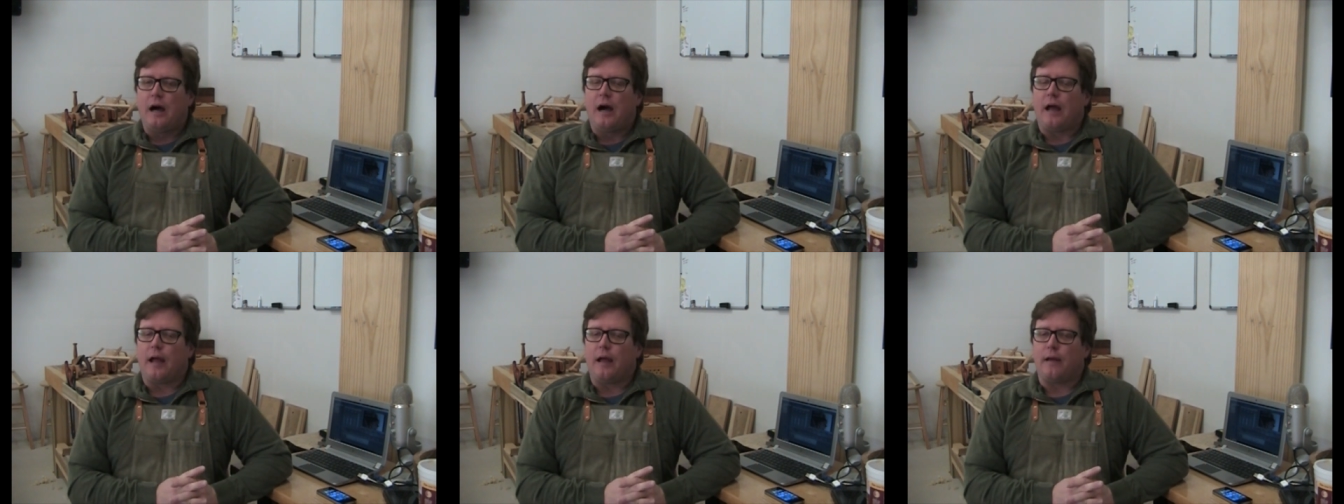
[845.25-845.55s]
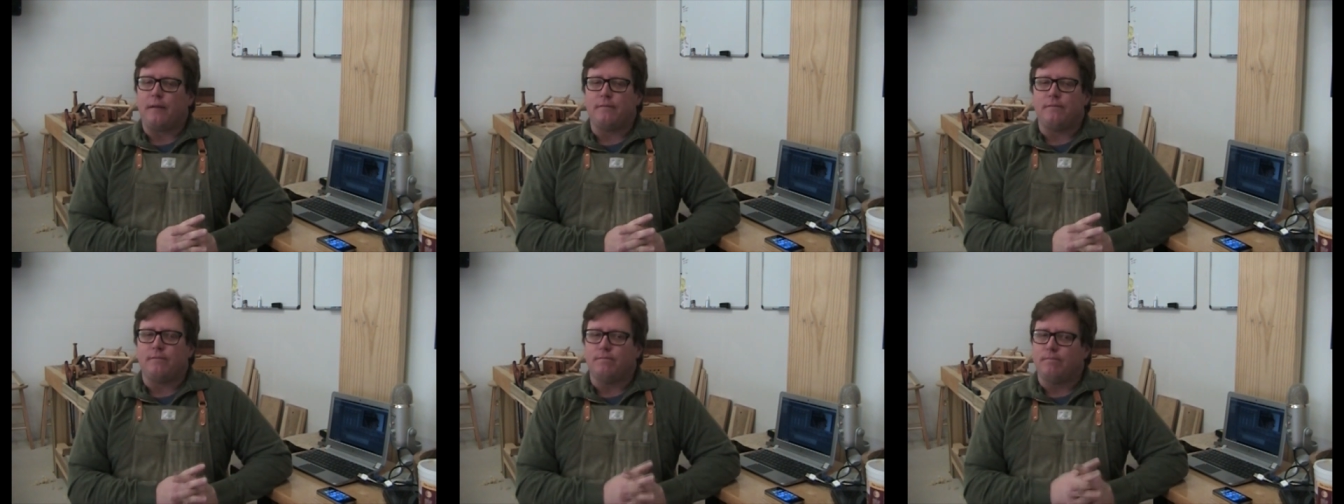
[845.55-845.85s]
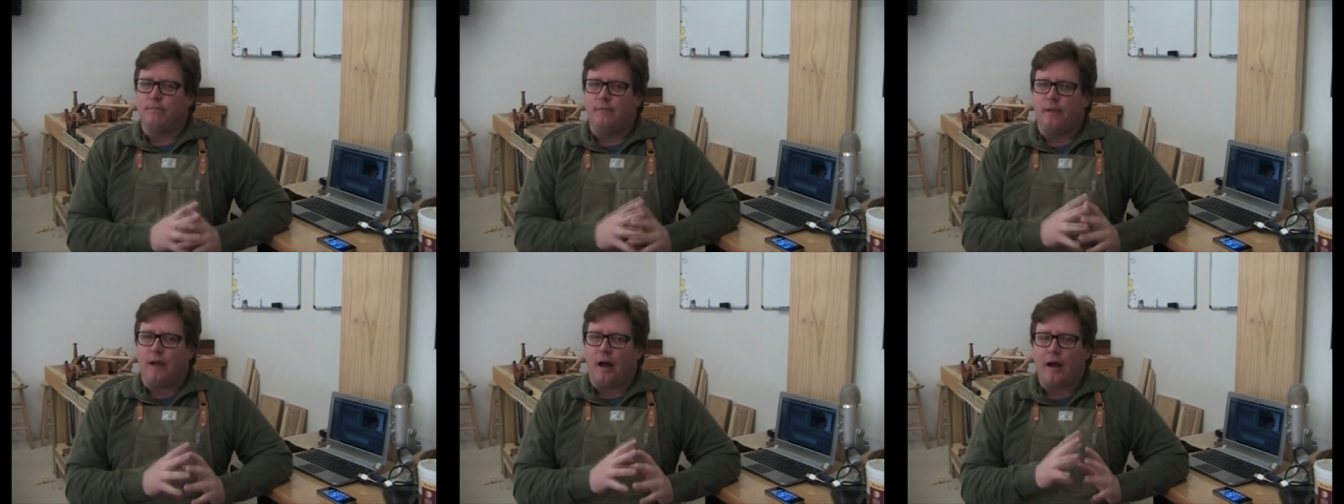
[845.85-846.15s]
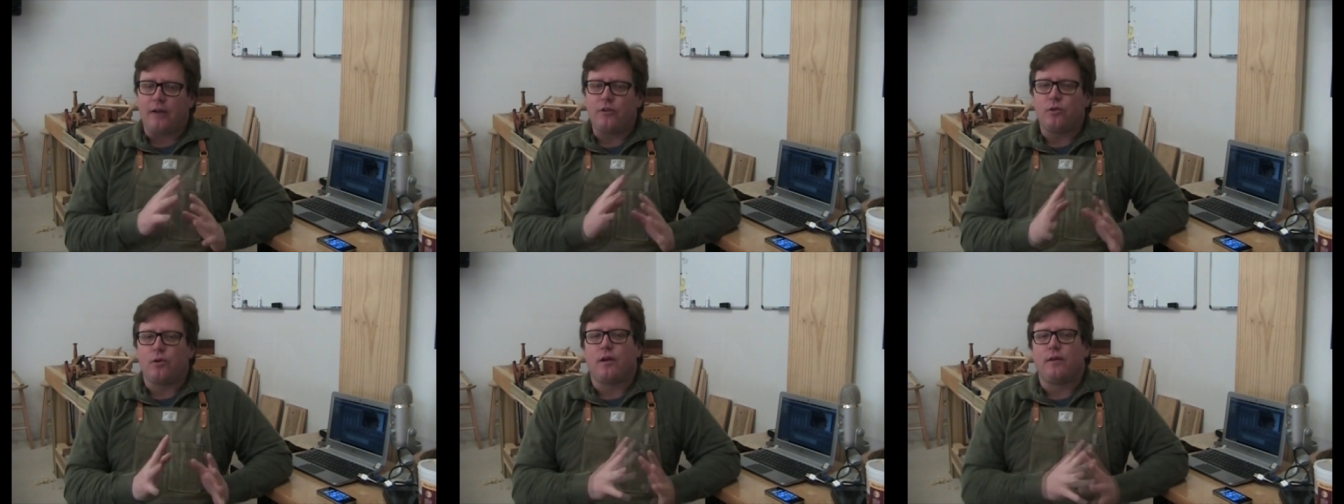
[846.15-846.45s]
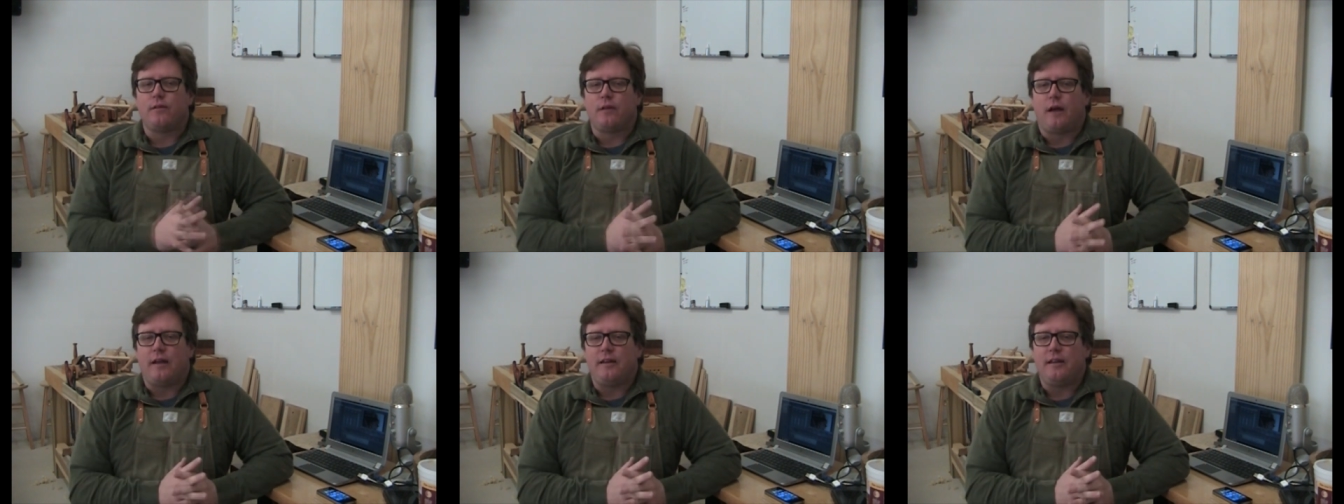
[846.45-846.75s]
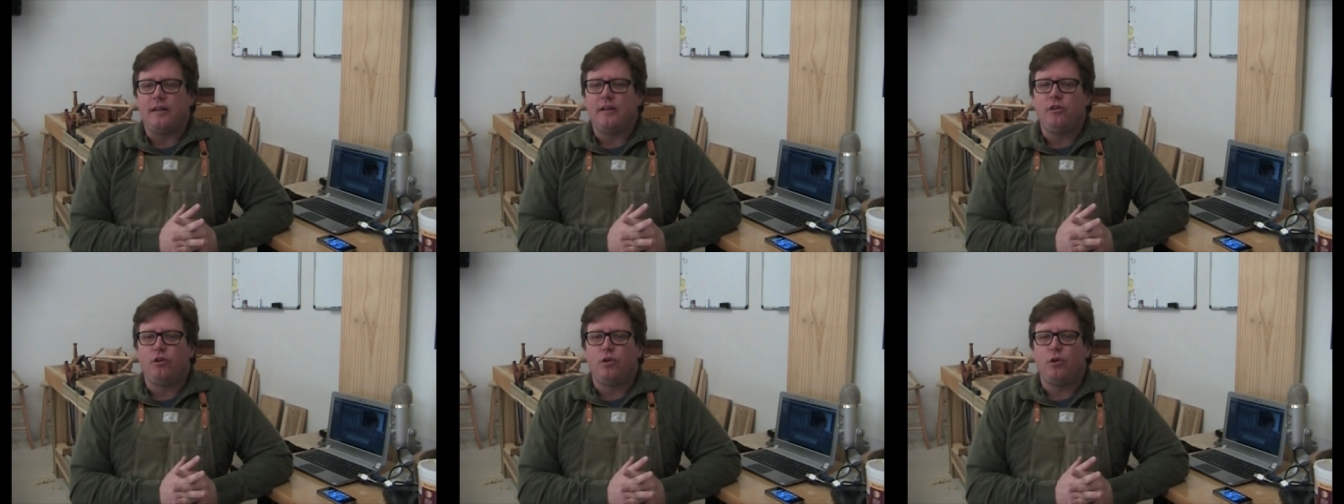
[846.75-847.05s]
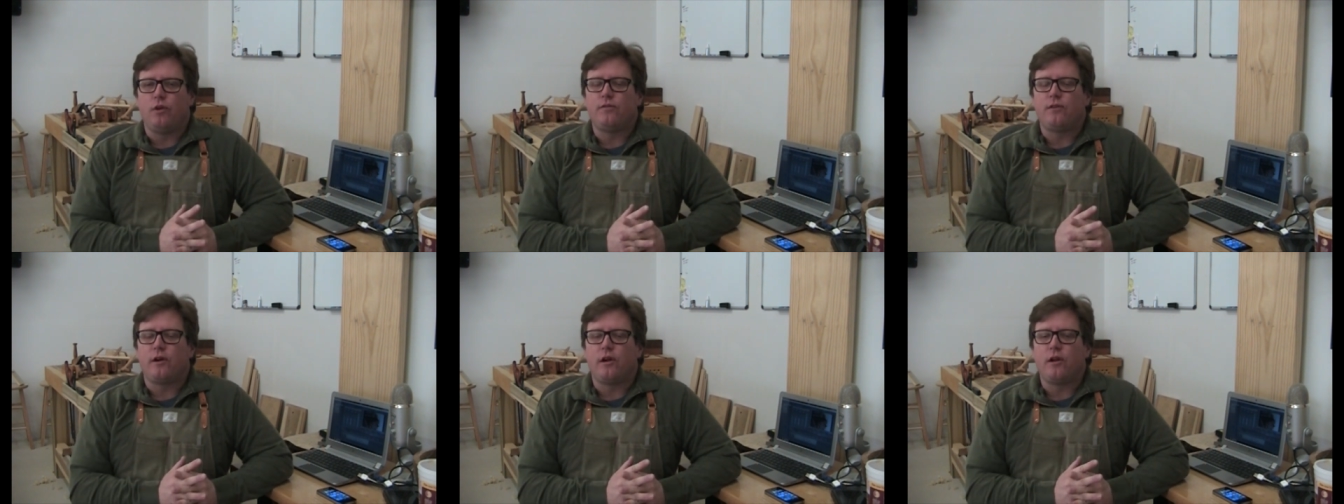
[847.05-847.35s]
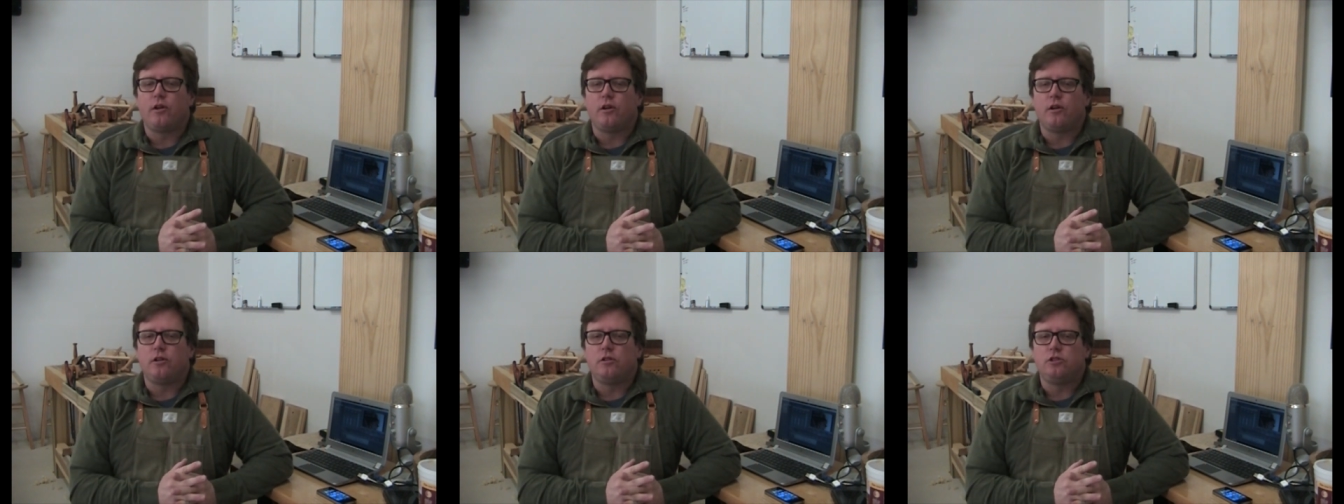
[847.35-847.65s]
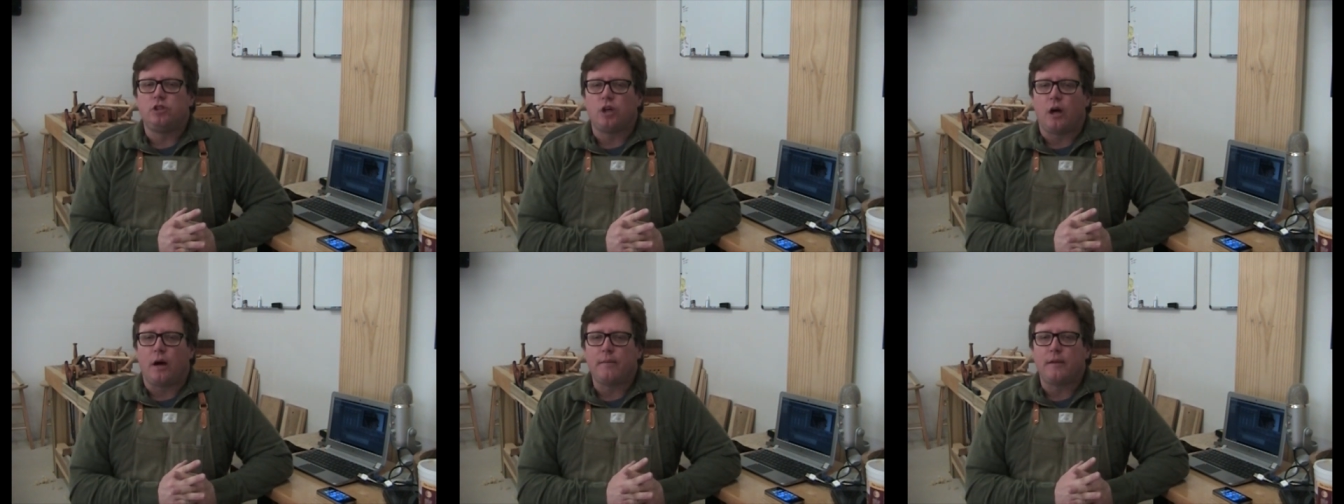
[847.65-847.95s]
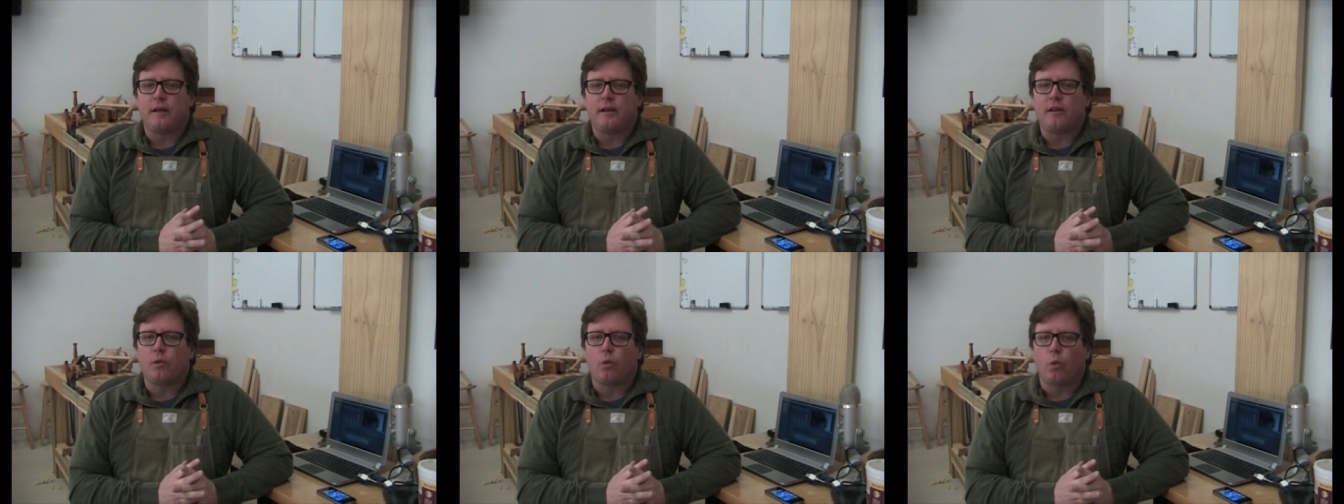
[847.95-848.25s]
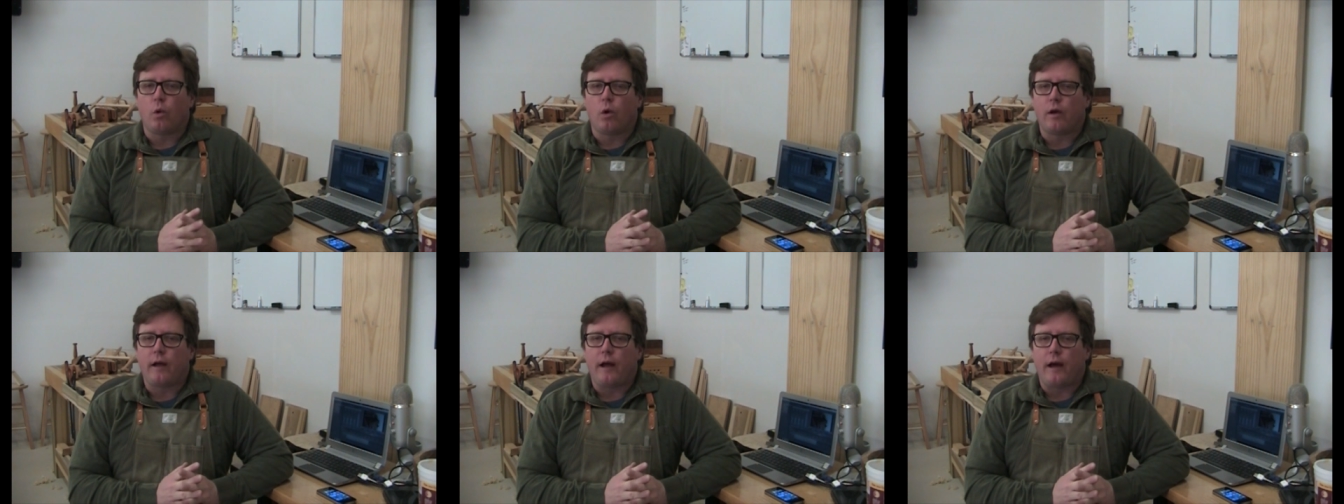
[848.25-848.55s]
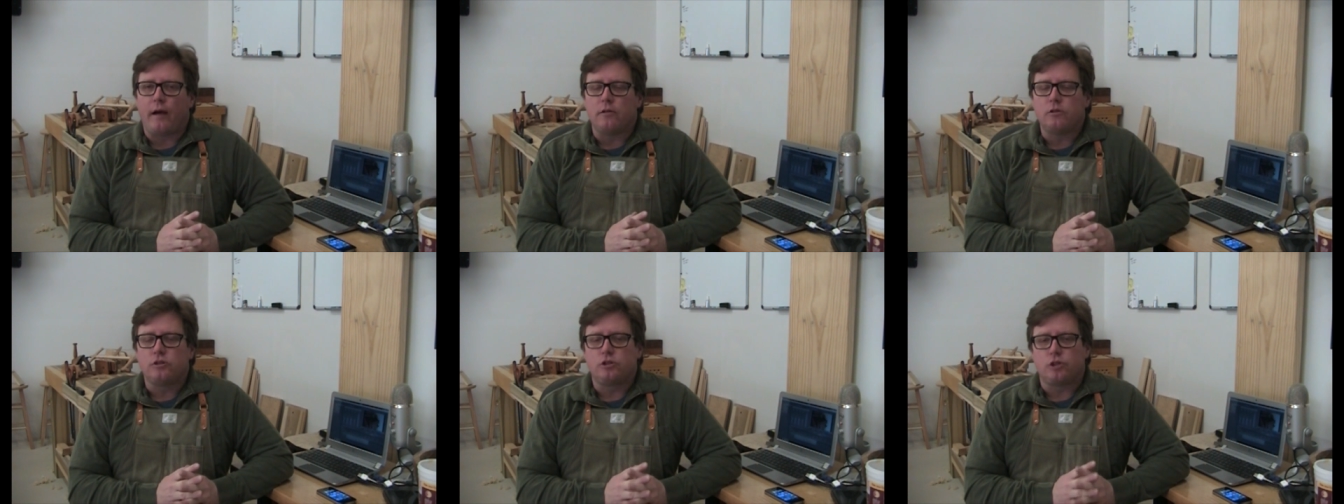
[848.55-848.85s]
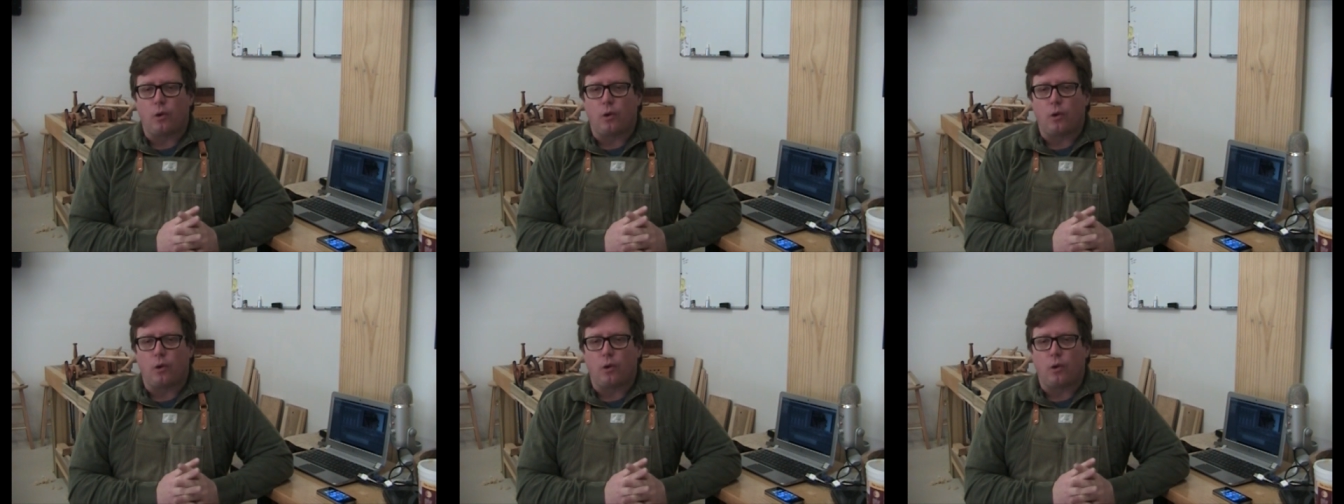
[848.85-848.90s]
I am not doing it. I didn't do a very good job getting the word out.